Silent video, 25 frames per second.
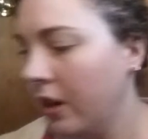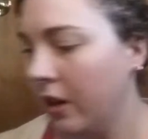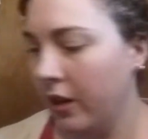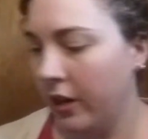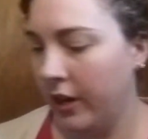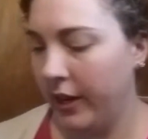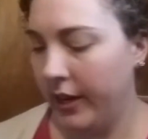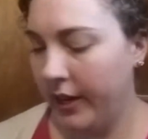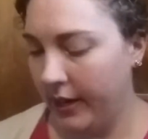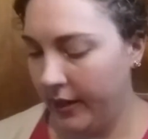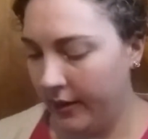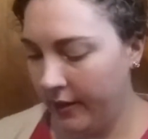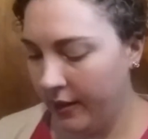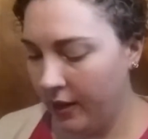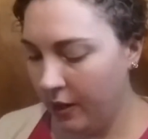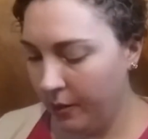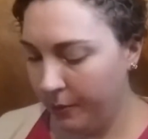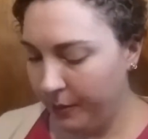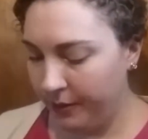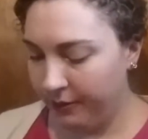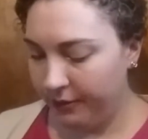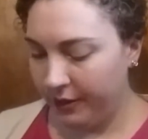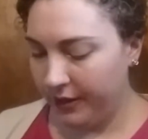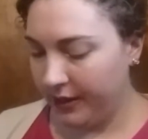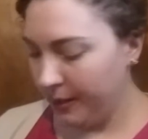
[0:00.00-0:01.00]
Alright, and then I'll
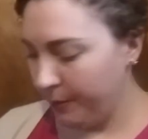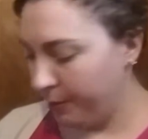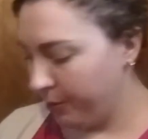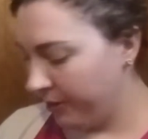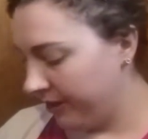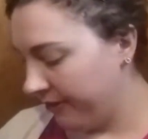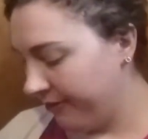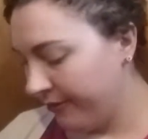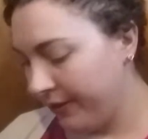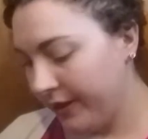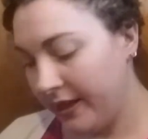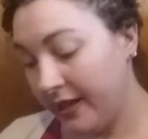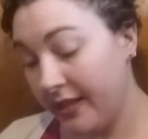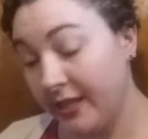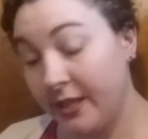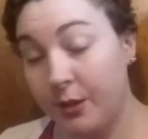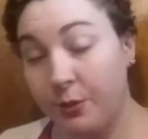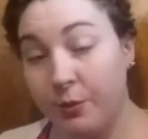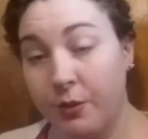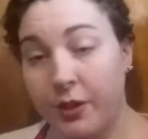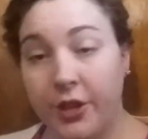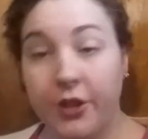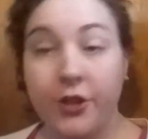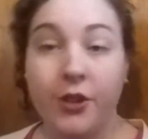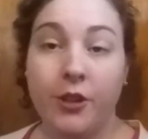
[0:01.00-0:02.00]
be really brief with
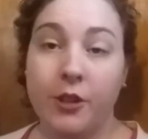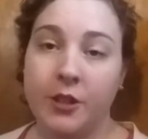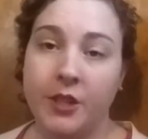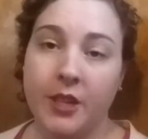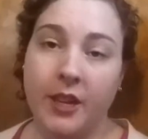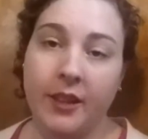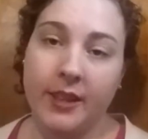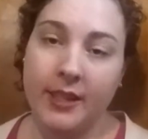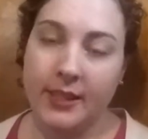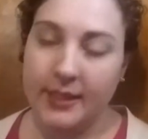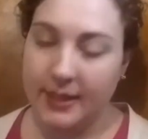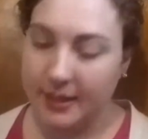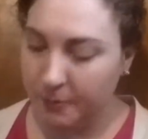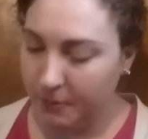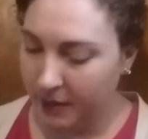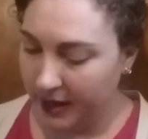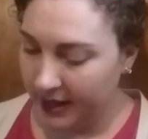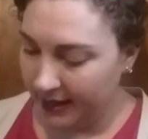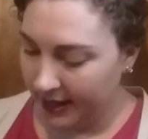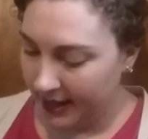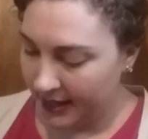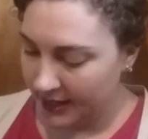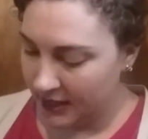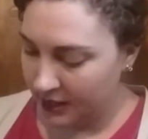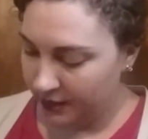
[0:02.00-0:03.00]
this one. You saw this in my
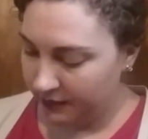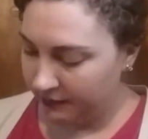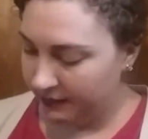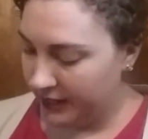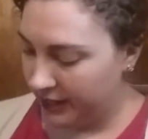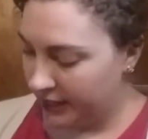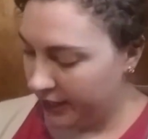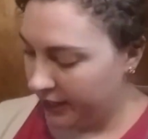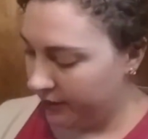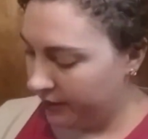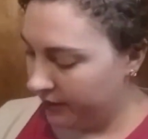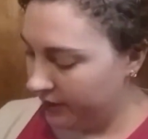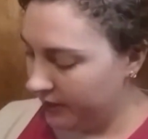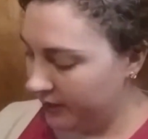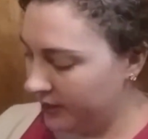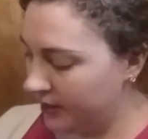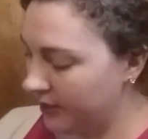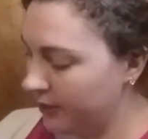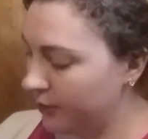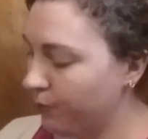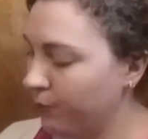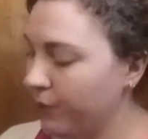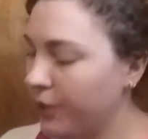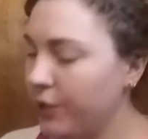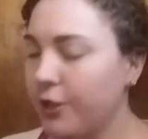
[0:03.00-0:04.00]
last video. This
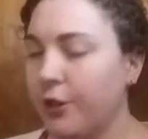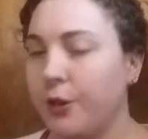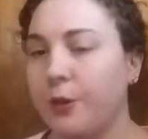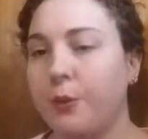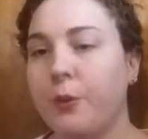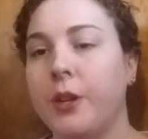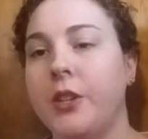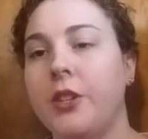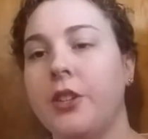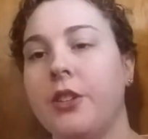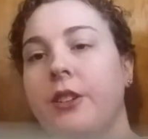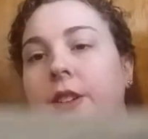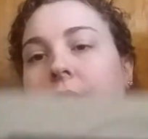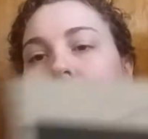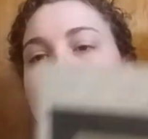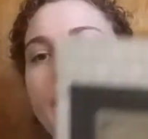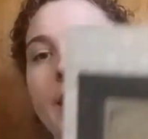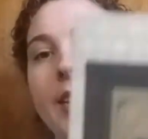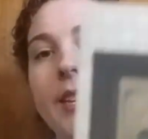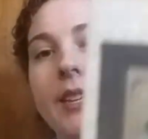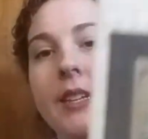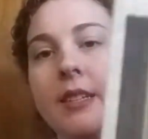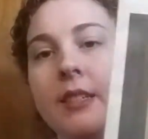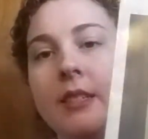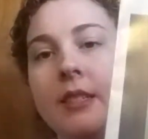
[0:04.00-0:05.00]
is Winter
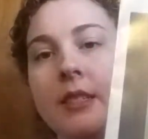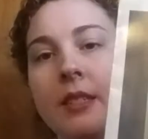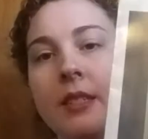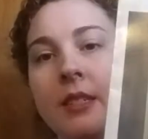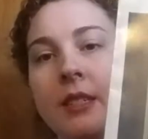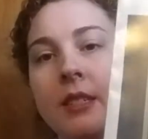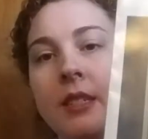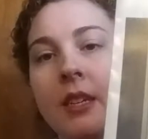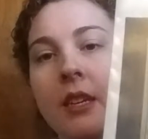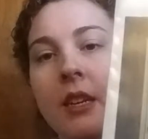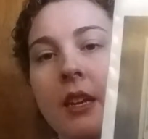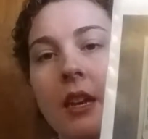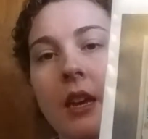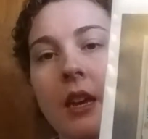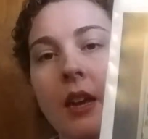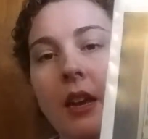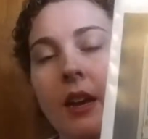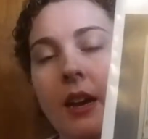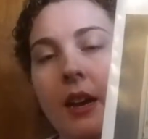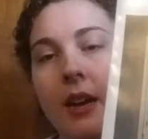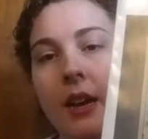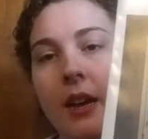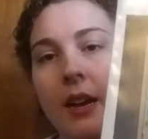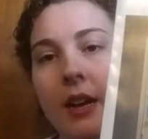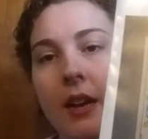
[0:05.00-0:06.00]
Wonderland's,
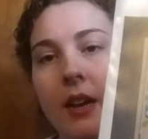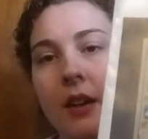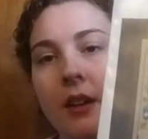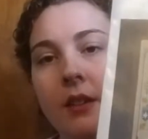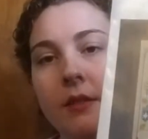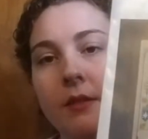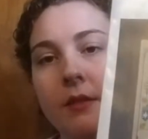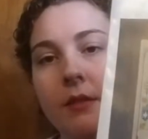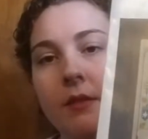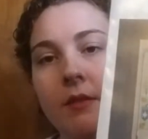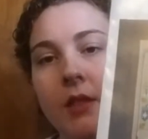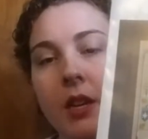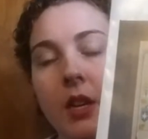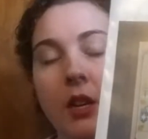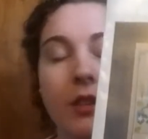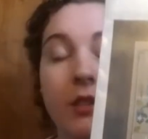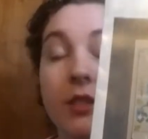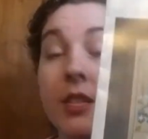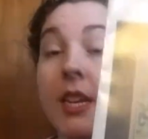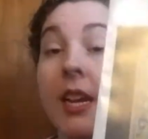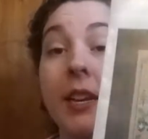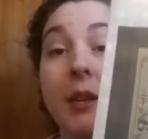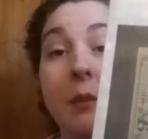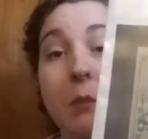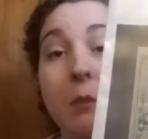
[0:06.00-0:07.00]
or
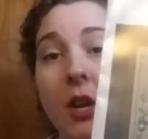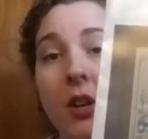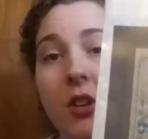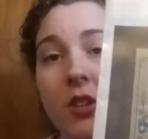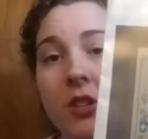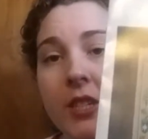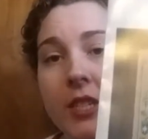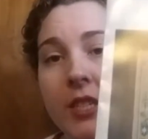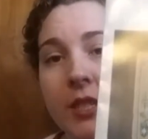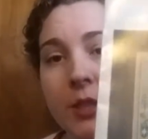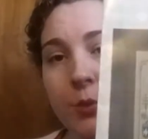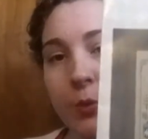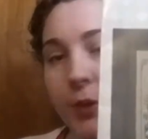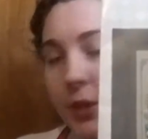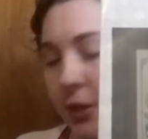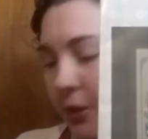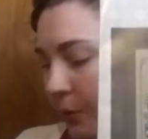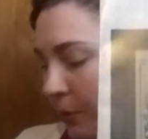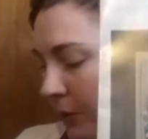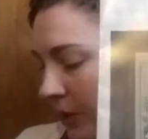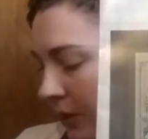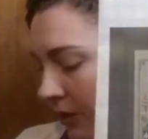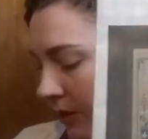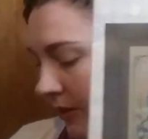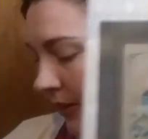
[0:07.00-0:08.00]
Tiny Modernist
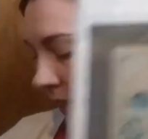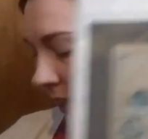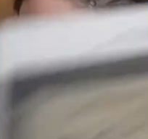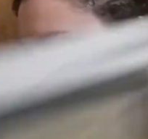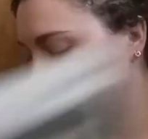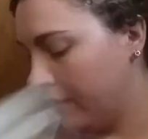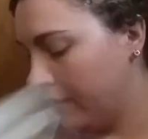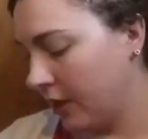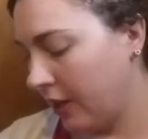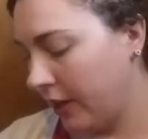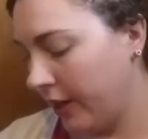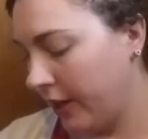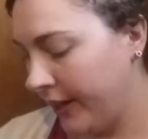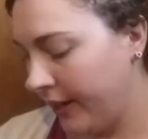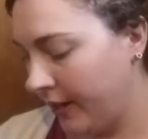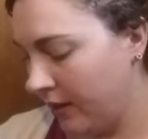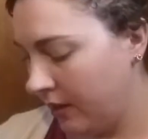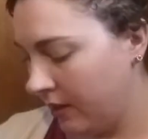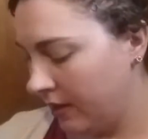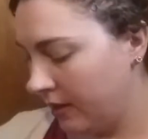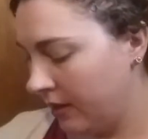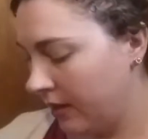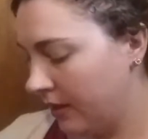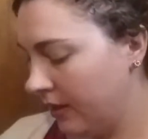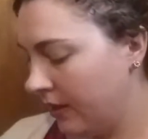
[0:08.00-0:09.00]
Winter Wonderland, sorry.
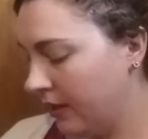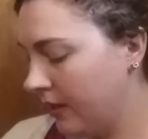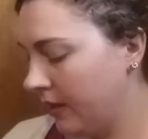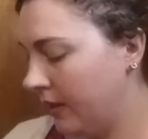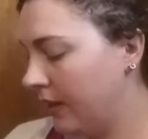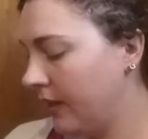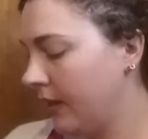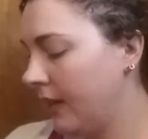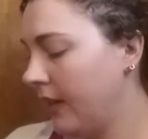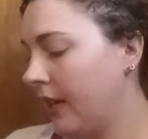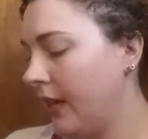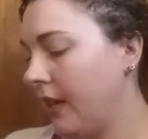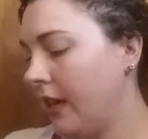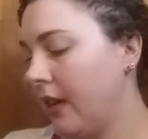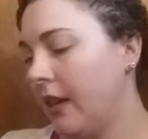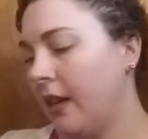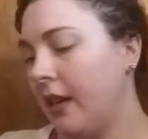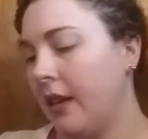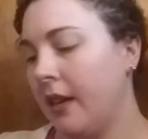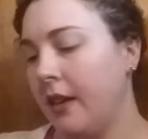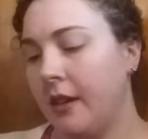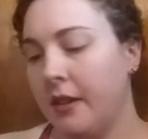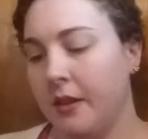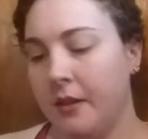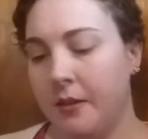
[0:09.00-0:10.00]

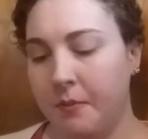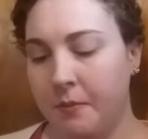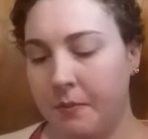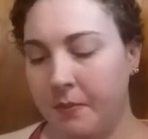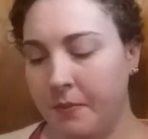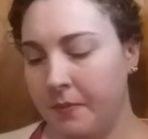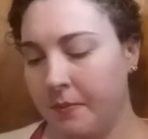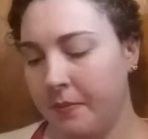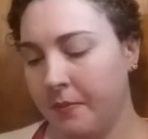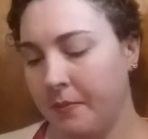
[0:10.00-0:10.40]
So